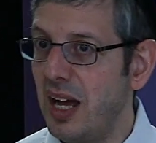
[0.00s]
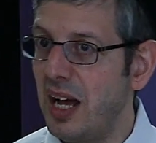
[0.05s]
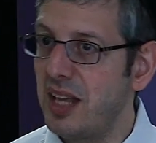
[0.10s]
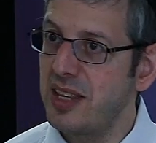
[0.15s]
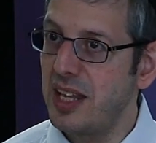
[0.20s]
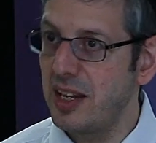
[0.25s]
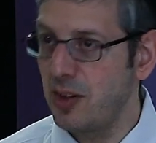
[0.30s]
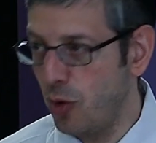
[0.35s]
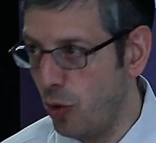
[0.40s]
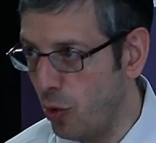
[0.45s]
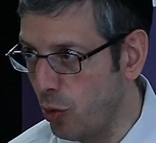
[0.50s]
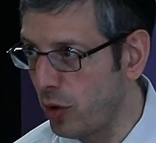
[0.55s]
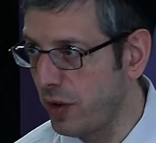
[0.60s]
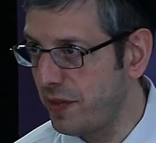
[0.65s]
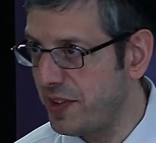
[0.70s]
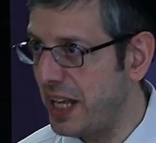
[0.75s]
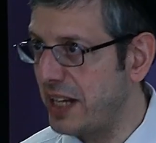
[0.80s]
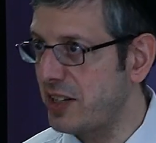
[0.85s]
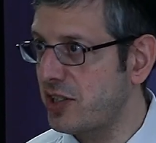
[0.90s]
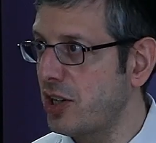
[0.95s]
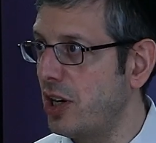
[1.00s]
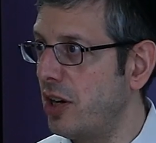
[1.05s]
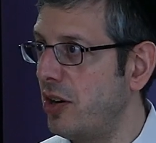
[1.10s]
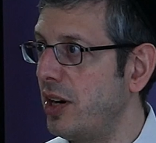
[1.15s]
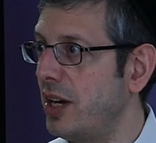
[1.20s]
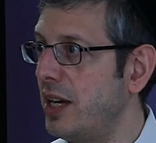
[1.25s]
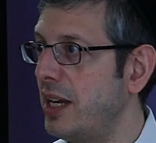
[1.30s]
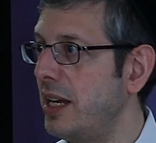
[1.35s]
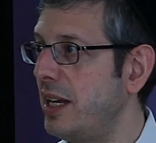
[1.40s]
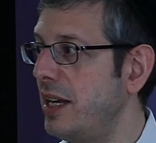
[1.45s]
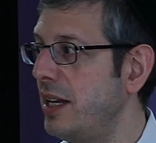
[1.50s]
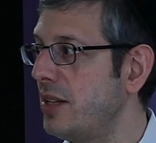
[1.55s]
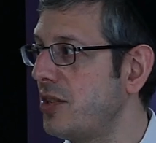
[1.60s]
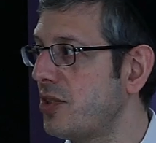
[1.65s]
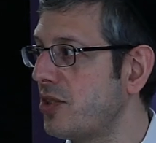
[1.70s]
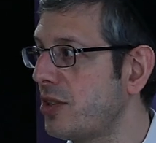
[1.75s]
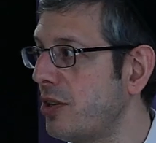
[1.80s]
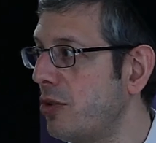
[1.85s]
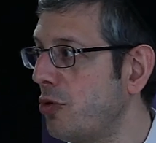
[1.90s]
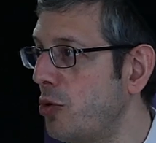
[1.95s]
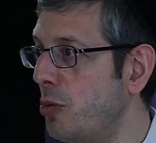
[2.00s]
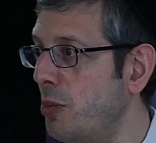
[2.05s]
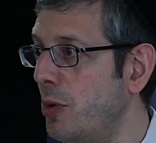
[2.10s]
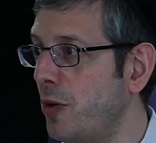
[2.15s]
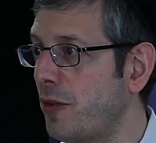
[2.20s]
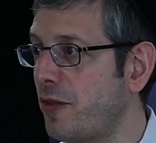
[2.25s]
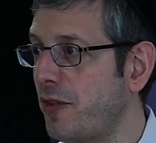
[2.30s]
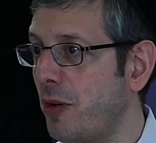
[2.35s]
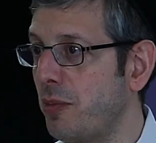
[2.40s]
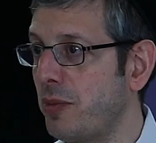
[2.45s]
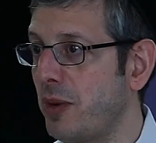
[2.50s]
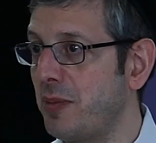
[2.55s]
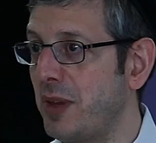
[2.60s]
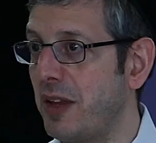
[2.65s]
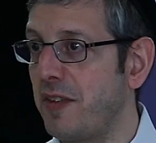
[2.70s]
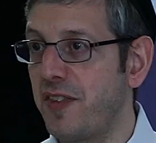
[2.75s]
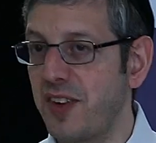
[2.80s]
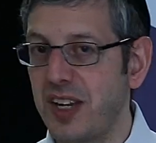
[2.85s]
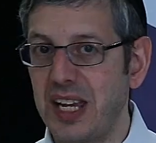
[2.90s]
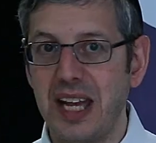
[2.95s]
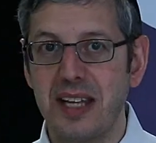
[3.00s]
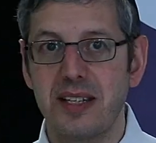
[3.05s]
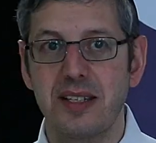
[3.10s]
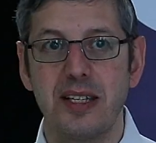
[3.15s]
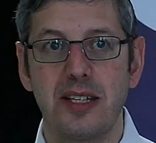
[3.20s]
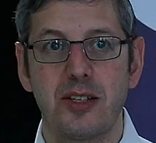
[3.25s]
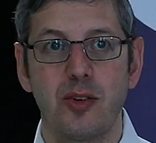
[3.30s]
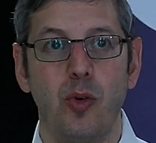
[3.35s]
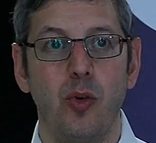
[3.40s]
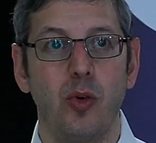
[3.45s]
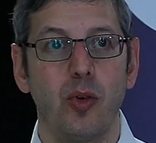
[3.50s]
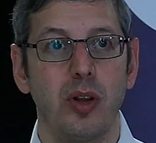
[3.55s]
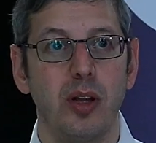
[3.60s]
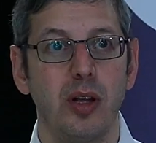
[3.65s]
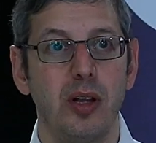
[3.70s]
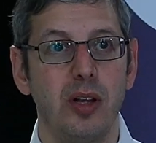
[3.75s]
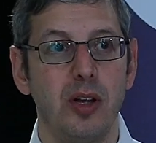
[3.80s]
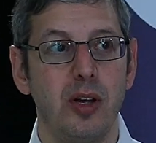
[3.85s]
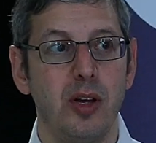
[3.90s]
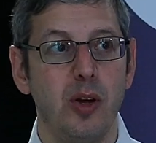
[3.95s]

and then all of that Torah is removed from them. They forget it all.